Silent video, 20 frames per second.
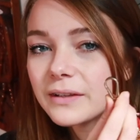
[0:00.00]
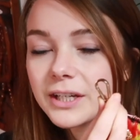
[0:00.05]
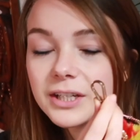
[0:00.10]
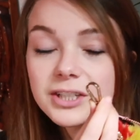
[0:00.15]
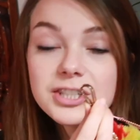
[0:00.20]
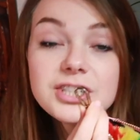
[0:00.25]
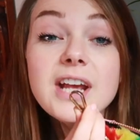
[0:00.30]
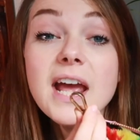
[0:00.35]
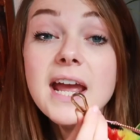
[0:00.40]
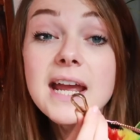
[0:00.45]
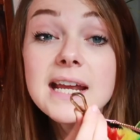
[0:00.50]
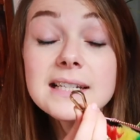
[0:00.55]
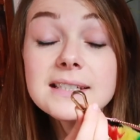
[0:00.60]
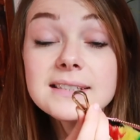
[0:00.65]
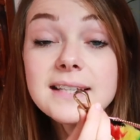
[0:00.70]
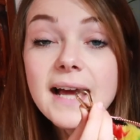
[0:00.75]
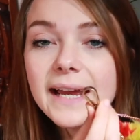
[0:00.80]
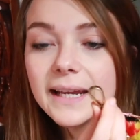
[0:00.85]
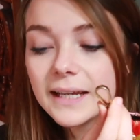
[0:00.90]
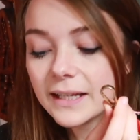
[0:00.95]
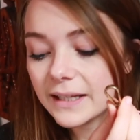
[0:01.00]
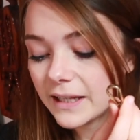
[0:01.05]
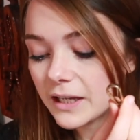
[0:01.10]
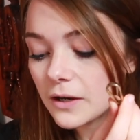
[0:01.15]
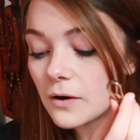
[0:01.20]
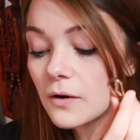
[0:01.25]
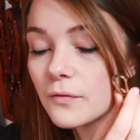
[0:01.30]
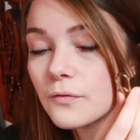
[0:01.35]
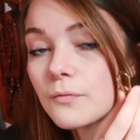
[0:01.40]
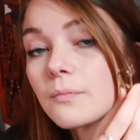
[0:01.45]
like a chain
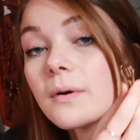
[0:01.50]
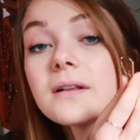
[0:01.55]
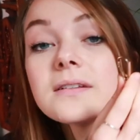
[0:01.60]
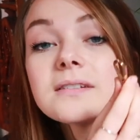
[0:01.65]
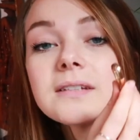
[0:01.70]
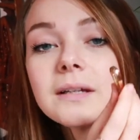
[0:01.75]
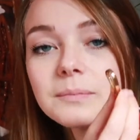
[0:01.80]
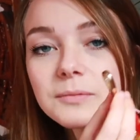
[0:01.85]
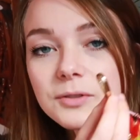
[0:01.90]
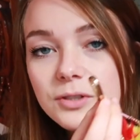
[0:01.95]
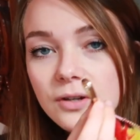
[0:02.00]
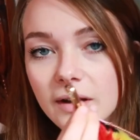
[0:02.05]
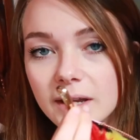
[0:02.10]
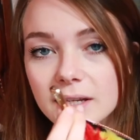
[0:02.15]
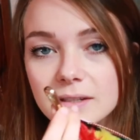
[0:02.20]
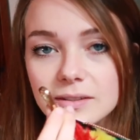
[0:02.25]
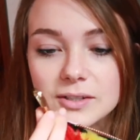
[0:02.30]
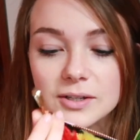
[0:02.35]
dangling off whilst I'm trying